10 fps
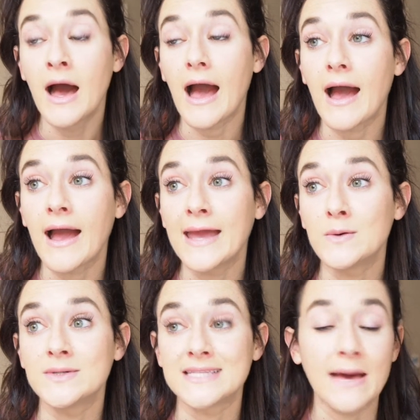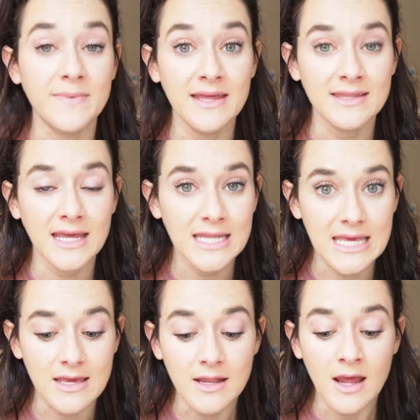I was happy that I could
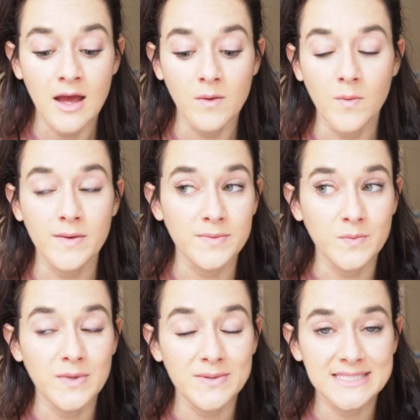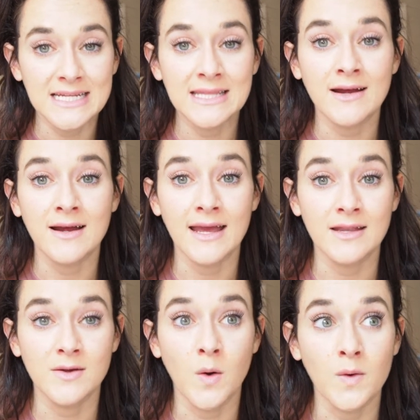eat. We were sitting there,
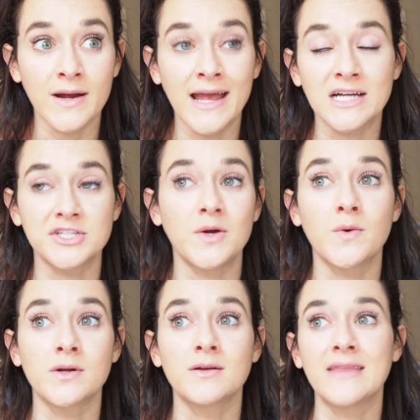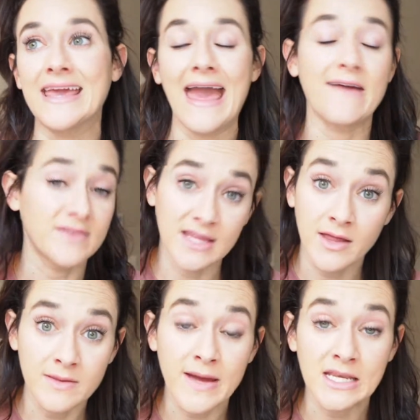and Corey actually ordered everything
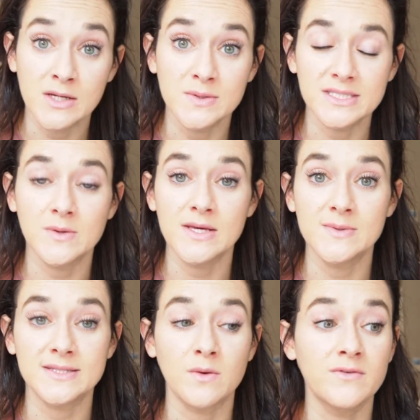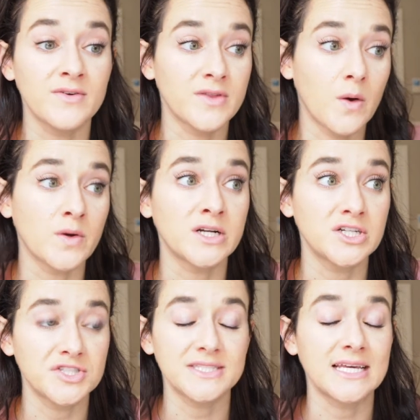on the menu. So he was over in the
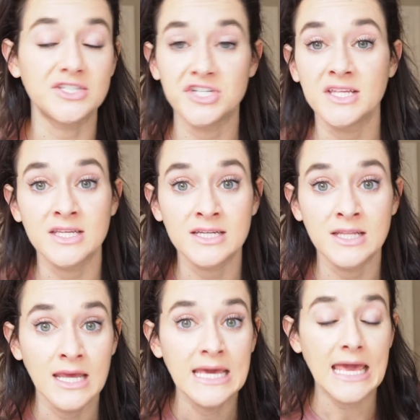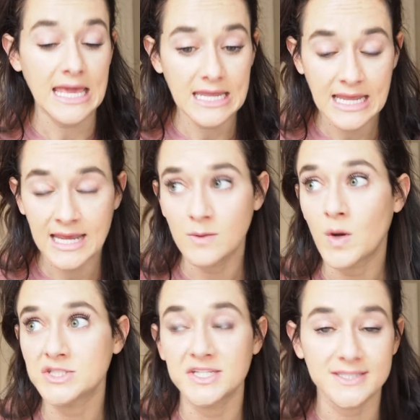corner just chilling, eating,
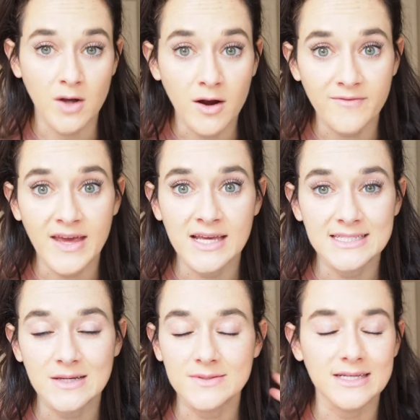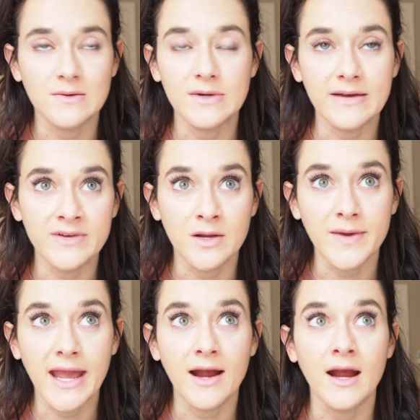watching Scarface. I was like, whatever, I don't
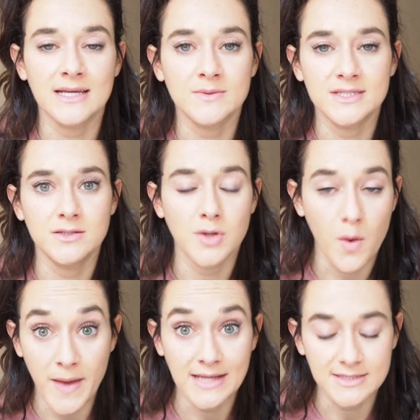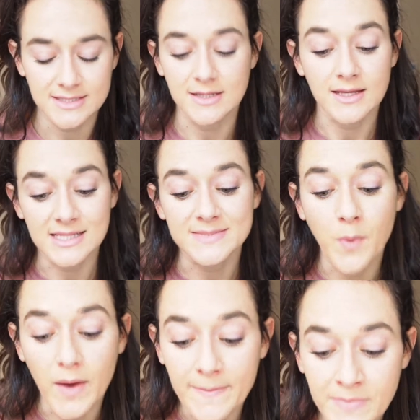care. I was in no pain still at this
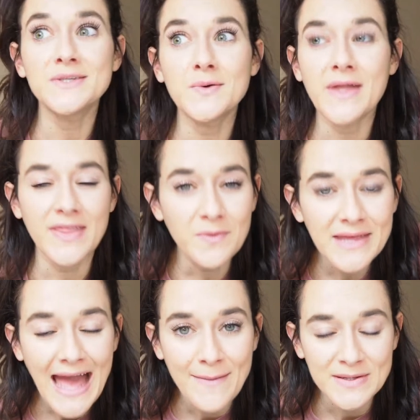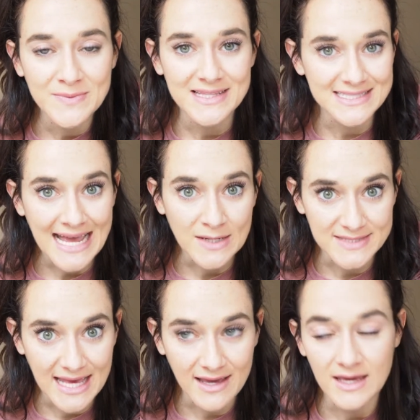point. So nothing really happened with the
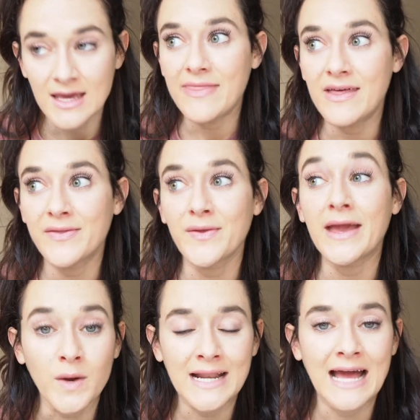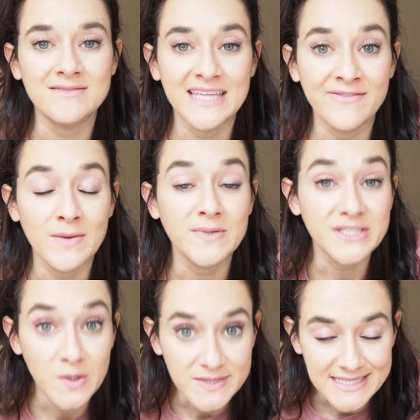Cybersec. And then they're like, we're gonna have to give you
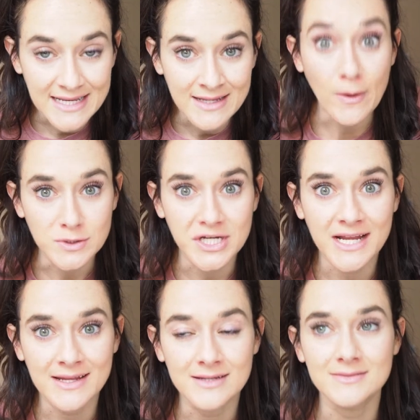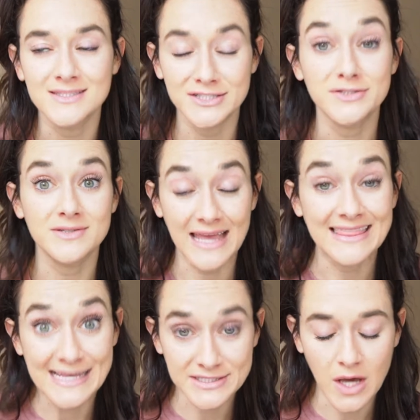Pitocin. That will try to get
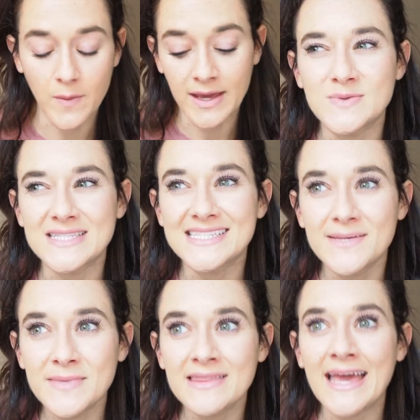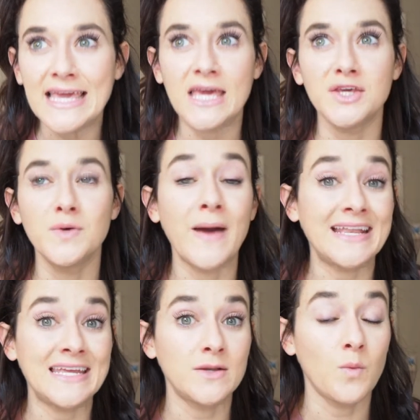things going. Said something like, you might
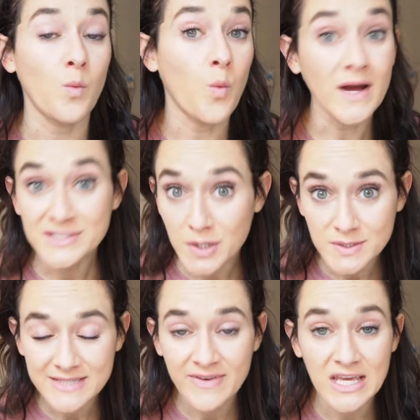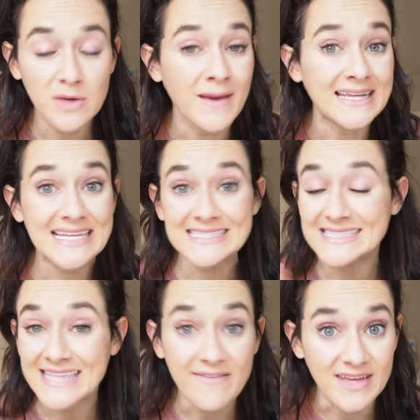need 1 dose of it, you might need
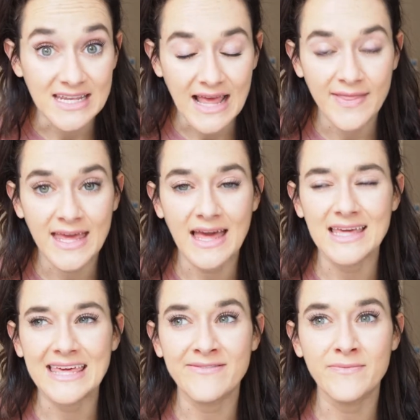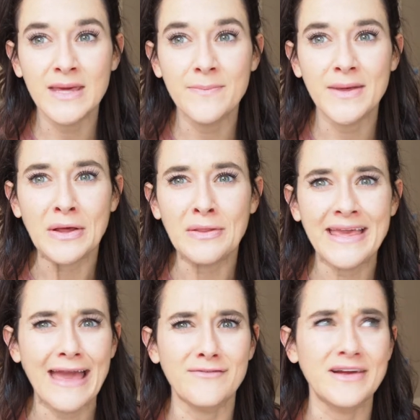7. And they gave me a pill
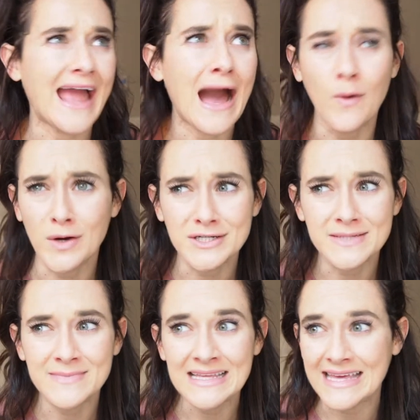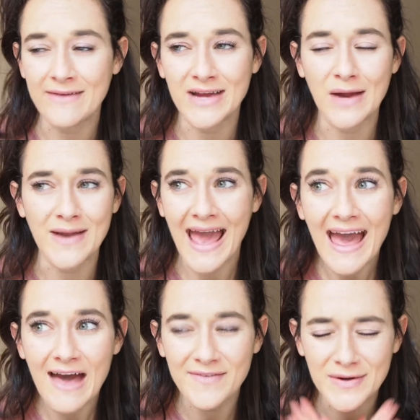every hour or something, every hour and a
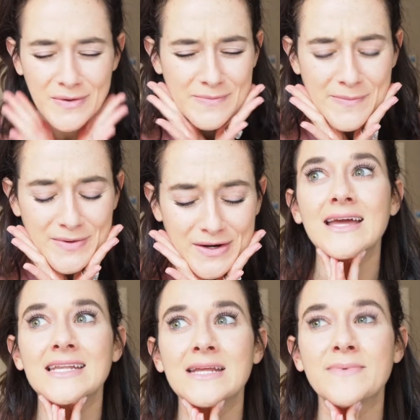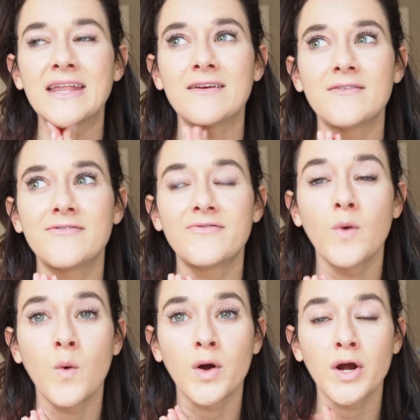half, I don't remember. I ended up getting
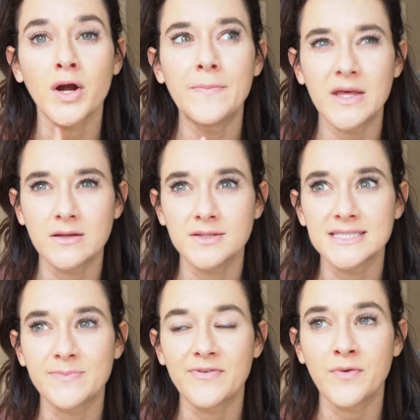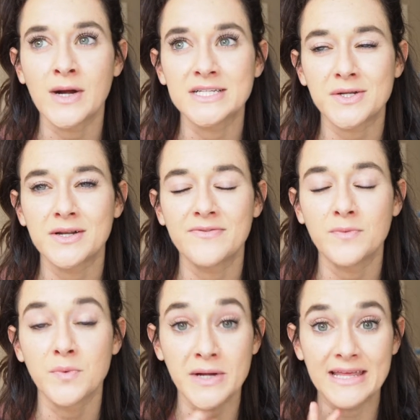4 pills before I started
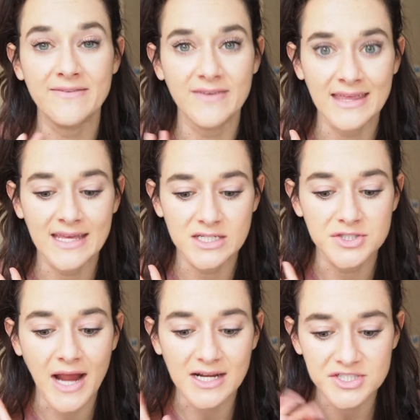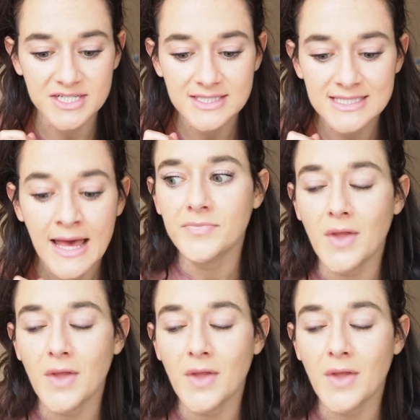really feeling contractions.